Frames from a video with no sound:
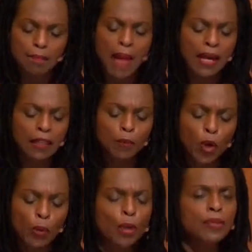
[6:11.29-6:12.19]

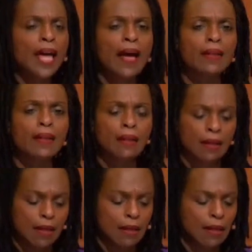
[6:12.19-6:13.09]
Macklemore wrote that.
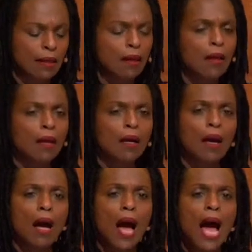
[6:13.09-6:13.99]

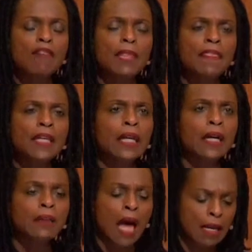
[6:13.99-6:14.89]
I've been
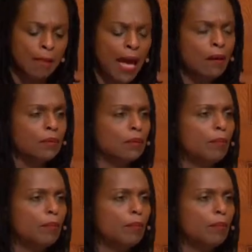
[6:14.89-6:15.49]
thinking a lot about